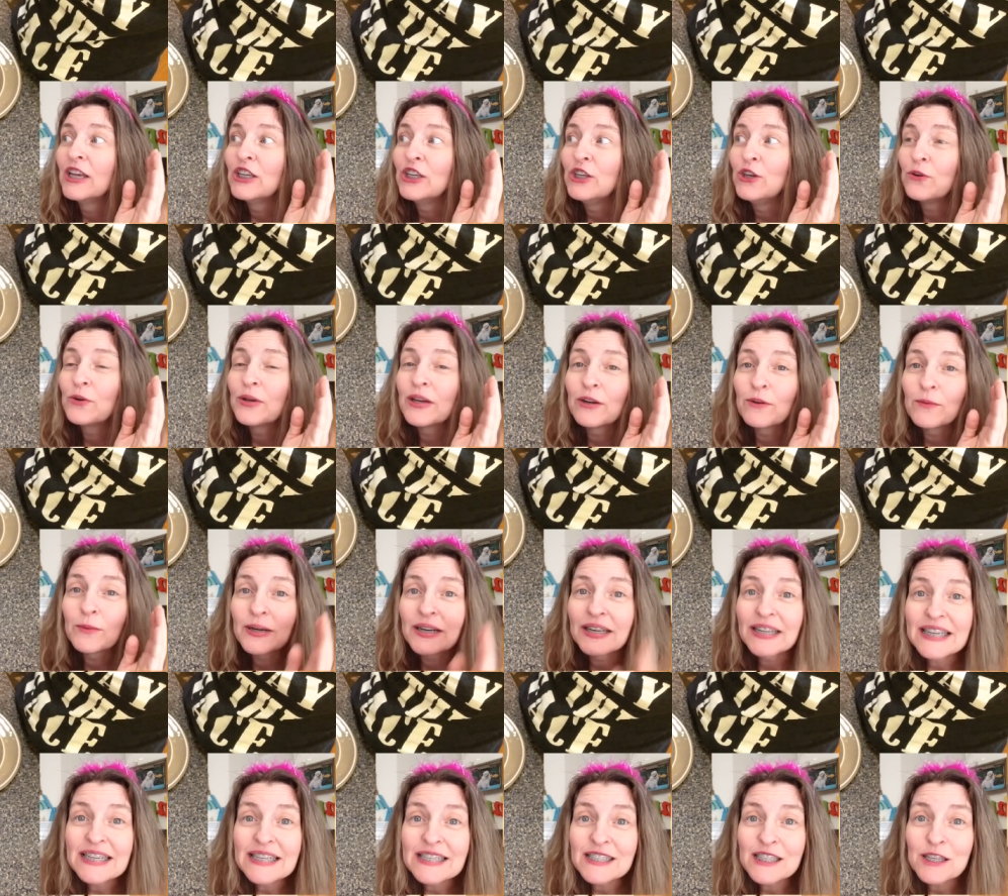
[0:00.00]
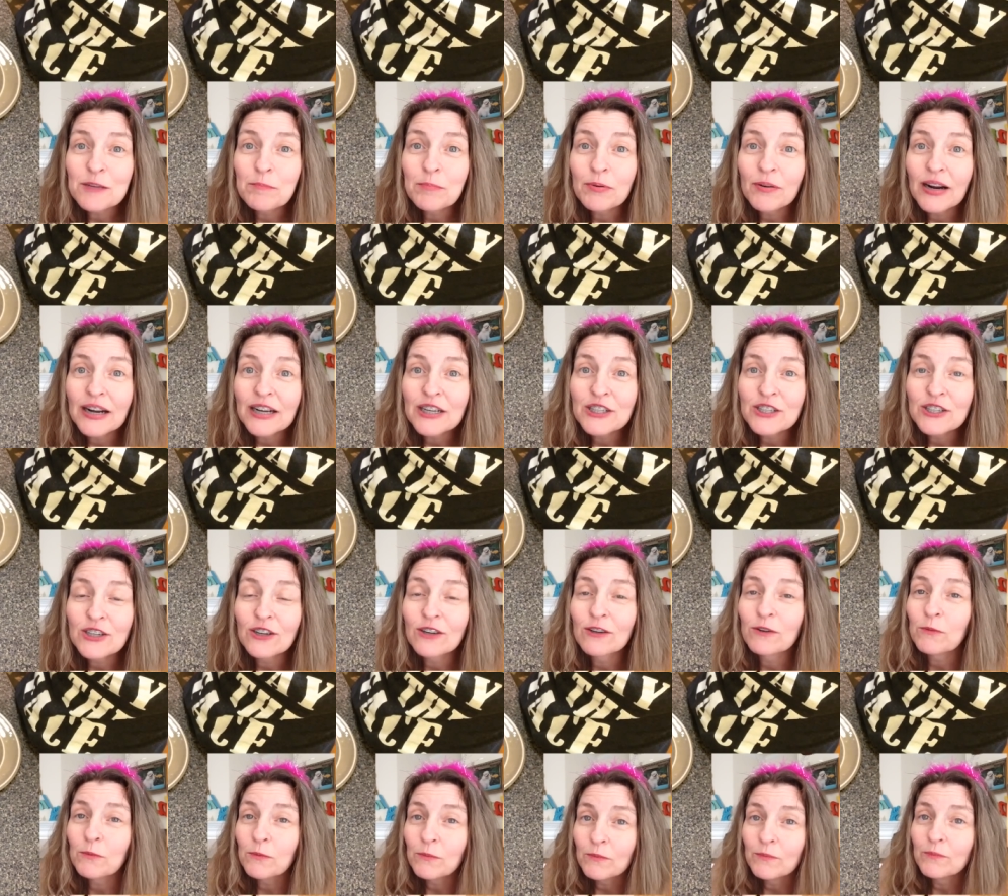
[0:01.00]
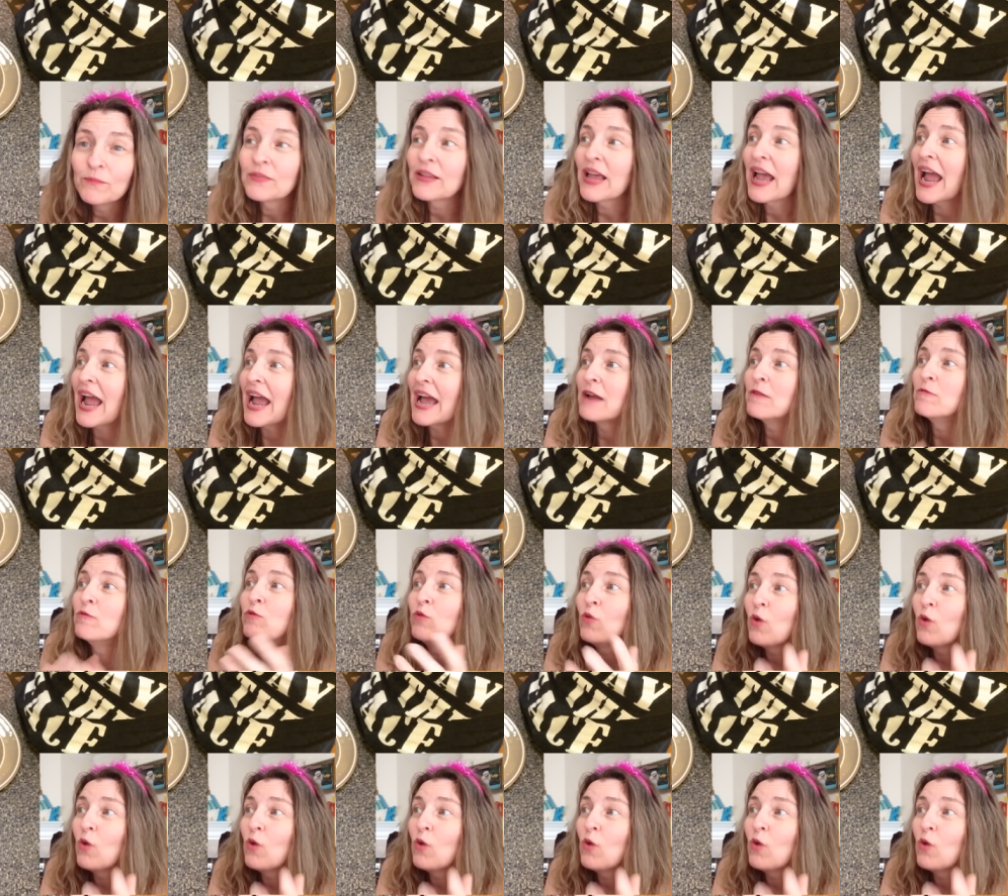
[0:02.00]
you can release the pressure and